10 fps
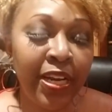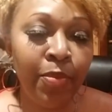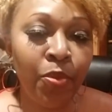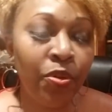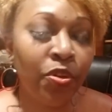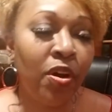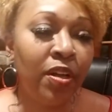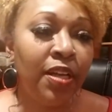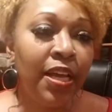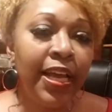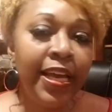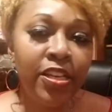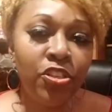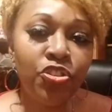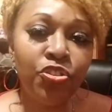And it is
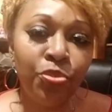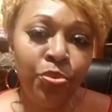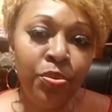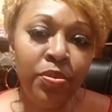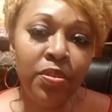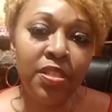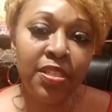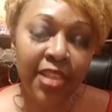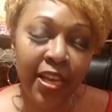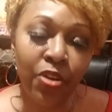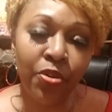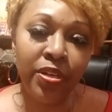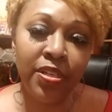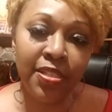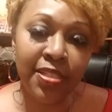religion. That is the
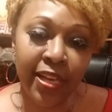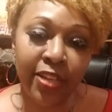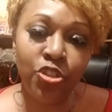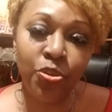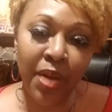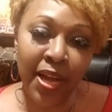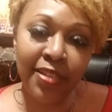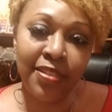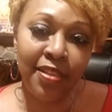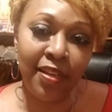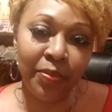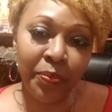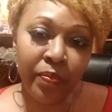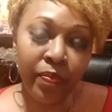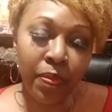theme that has been shown
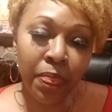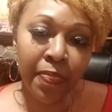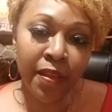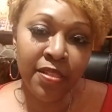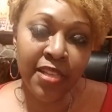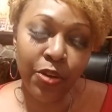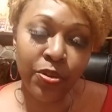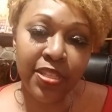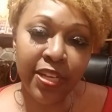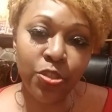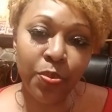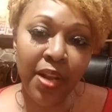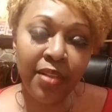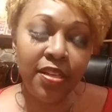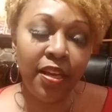to me from
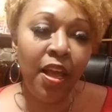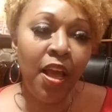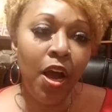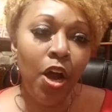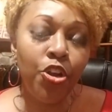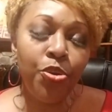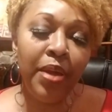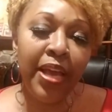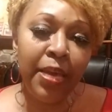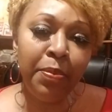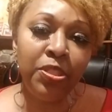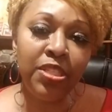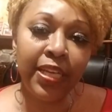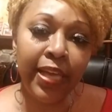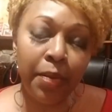Spirit. You see, Spirit
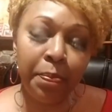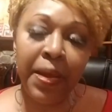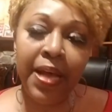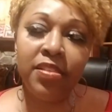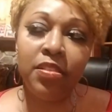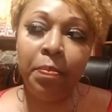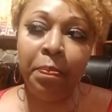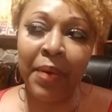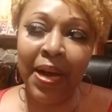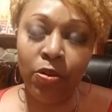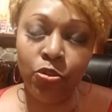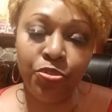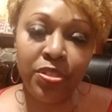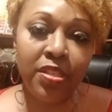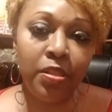who? Source
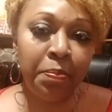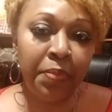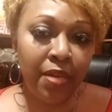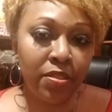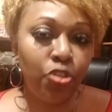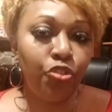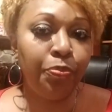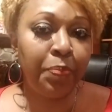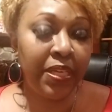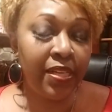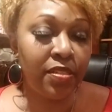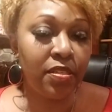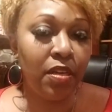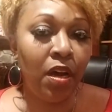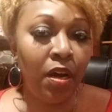energy. That's the
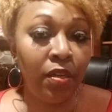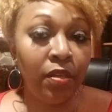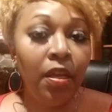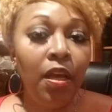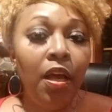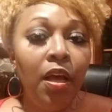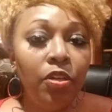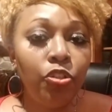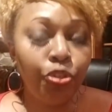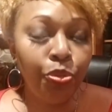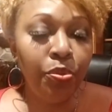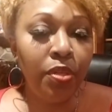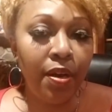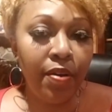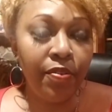biggest thing. A
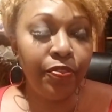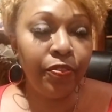rewrite.